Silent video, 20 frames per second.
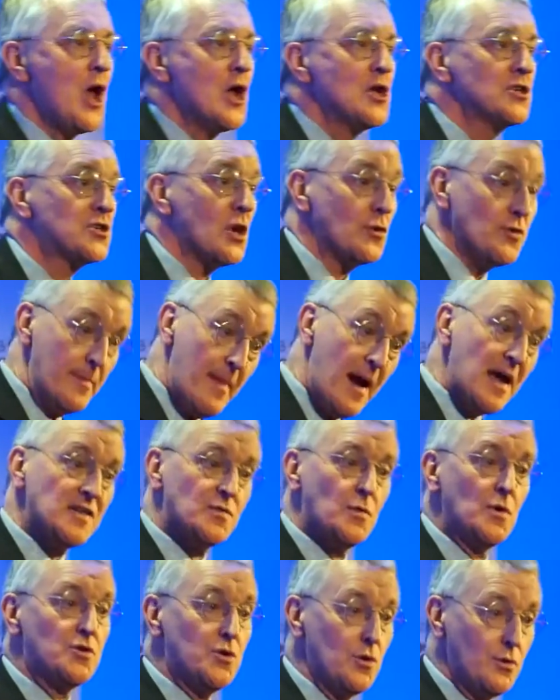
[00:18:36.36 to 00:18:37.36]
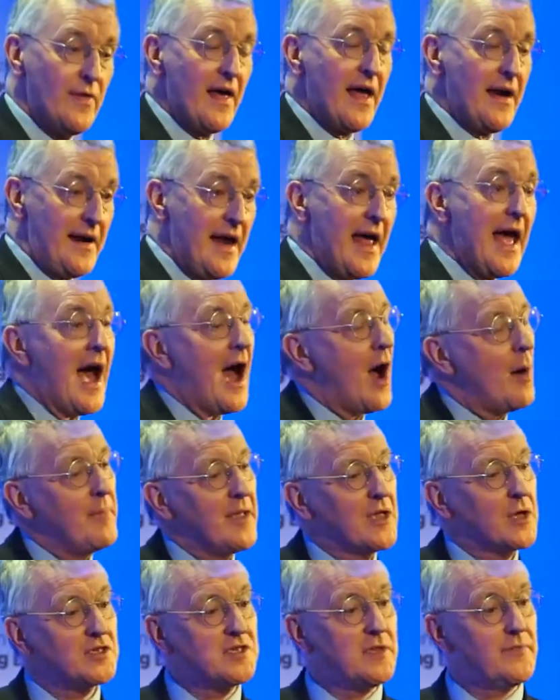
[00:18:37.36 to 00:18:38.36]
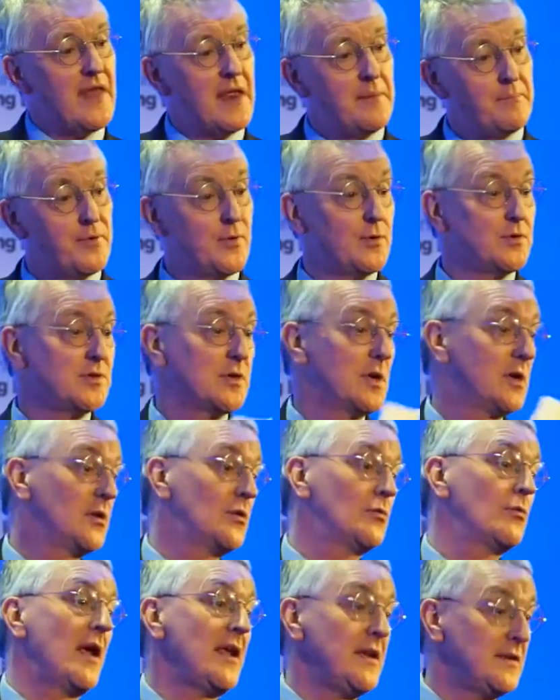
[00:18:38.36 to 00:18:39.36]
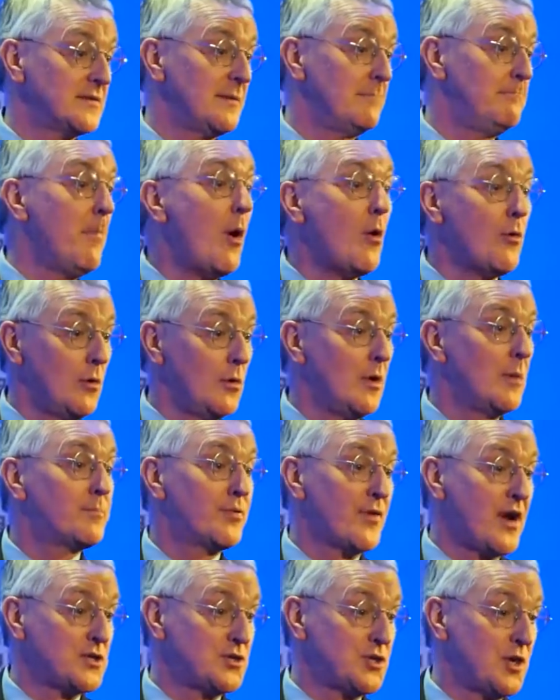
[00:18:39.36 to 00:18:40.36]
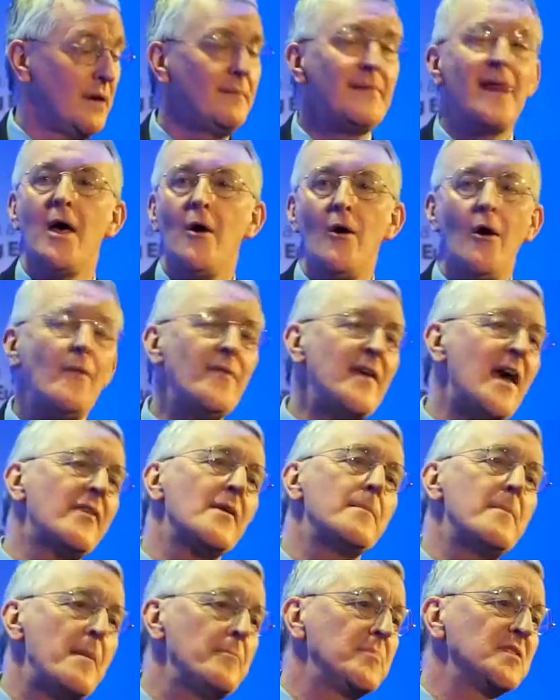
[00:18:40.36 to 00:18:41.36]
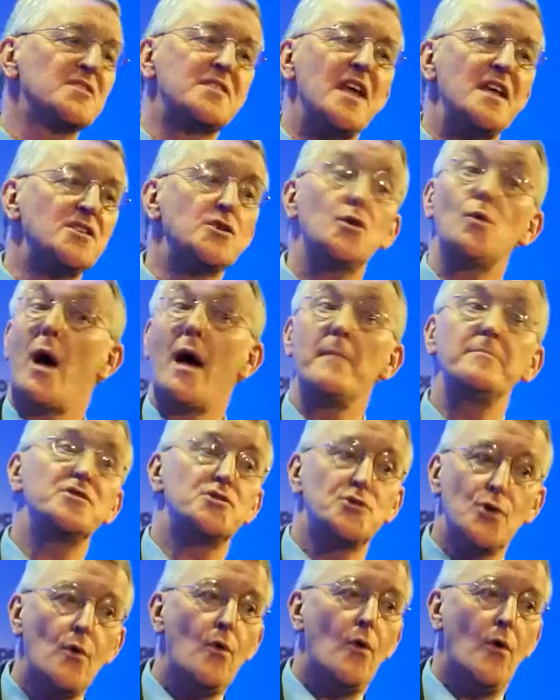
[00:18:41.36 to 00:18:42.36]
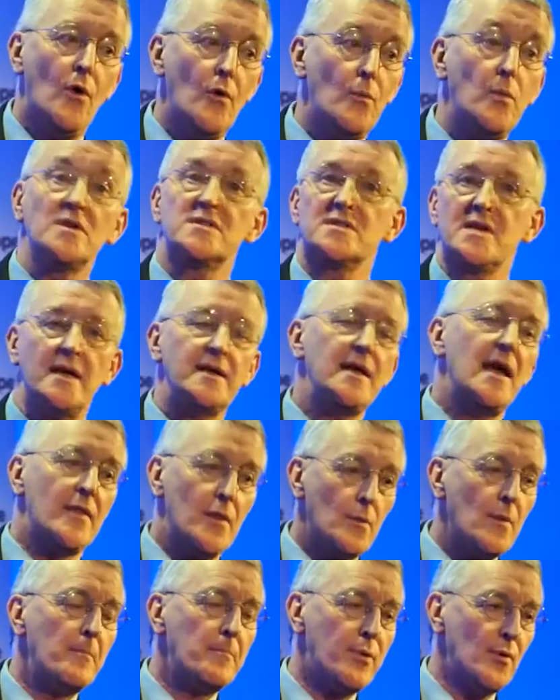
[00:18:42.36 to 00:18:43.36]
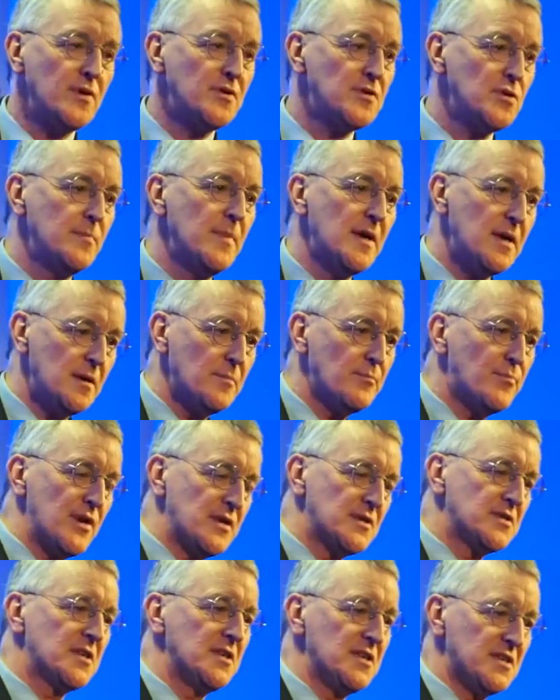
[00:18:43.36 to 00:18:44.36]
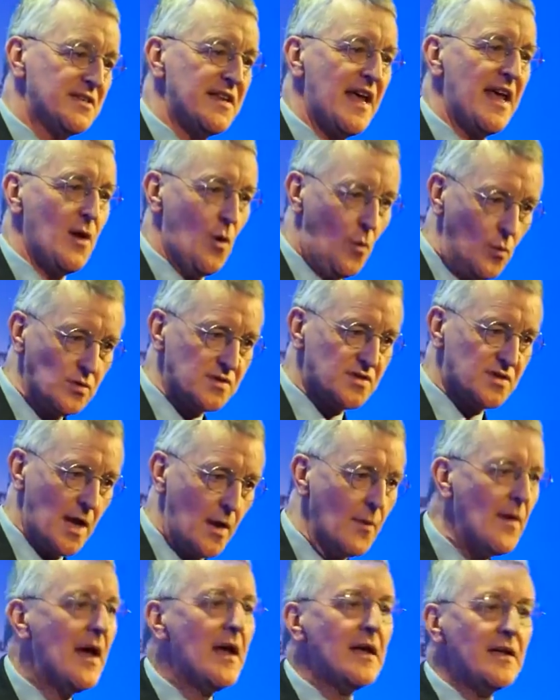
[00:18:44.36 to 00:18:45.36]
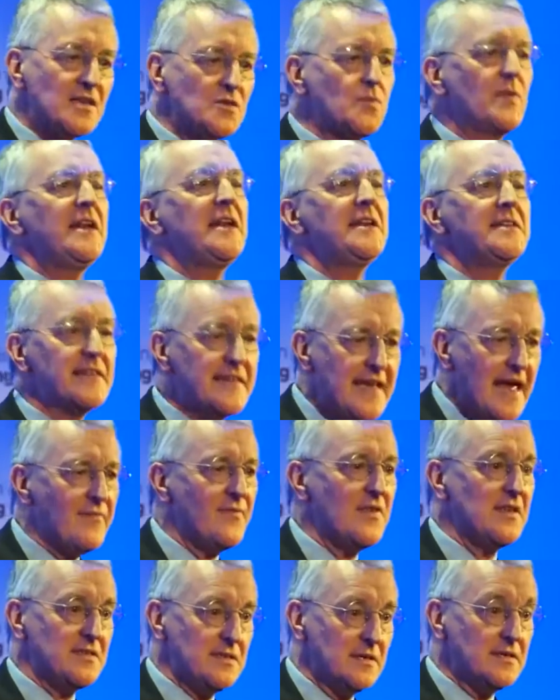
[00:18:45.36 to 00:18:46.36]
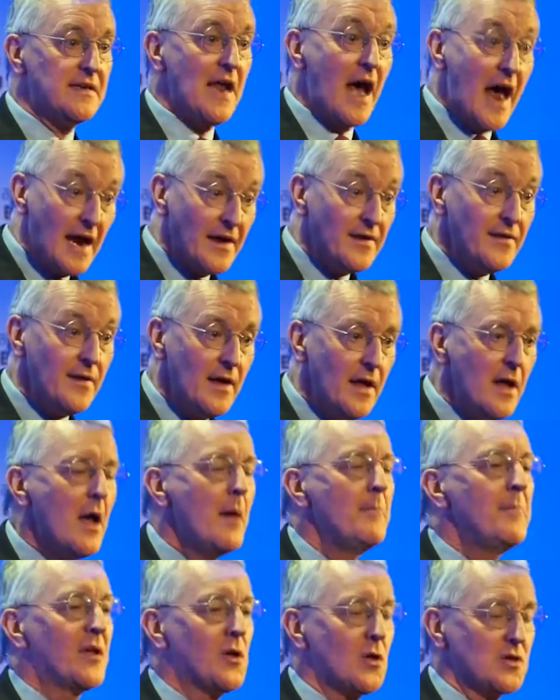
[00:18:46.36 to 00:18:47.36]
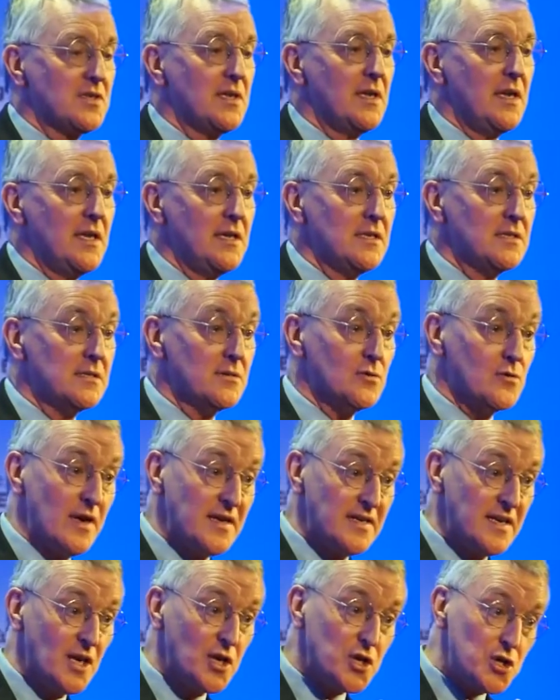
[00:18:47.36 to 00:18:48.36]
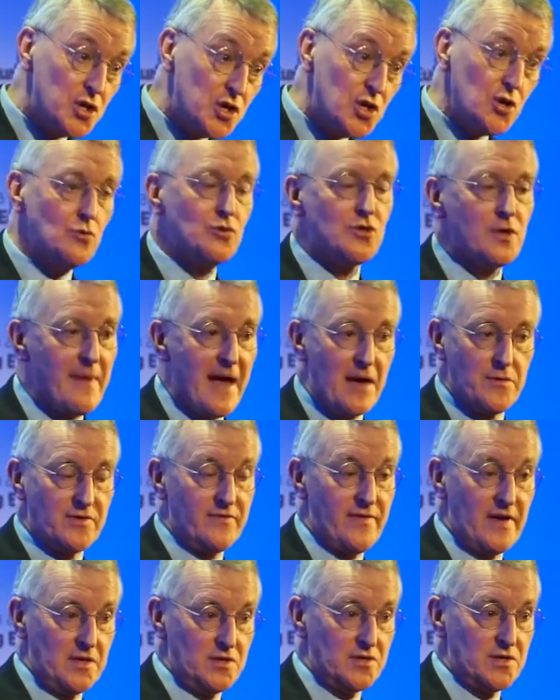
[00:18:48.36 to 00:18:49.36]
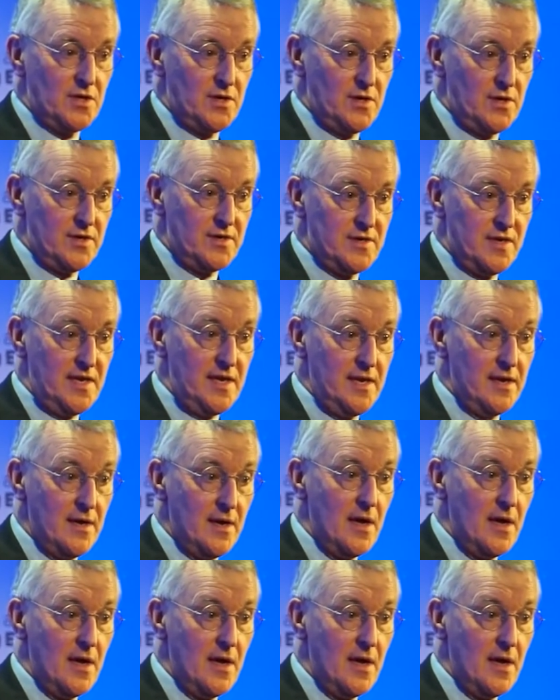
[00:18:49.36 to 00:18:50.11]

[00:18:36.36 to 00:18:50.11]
So you might as well do that now, because it then puts great moral pressure on the other member states who I'm sure will say, yeah, the 1.2 million Brits can stay also. Because we need to get this done, because it is creating a huge amount of uncertainty